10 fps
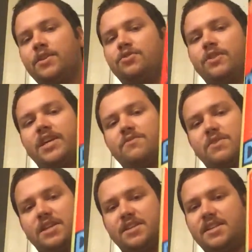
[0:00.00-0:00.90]
drinking
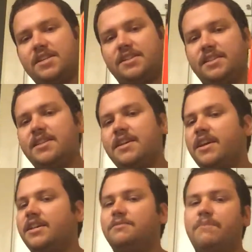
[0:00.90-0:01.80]
one of these
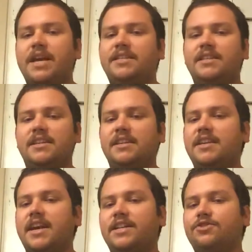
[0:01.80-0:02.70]
is basically
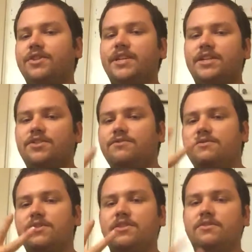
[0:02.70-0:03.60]
like drinking
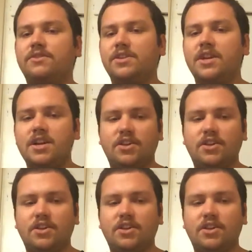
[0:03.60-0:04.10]
two of those.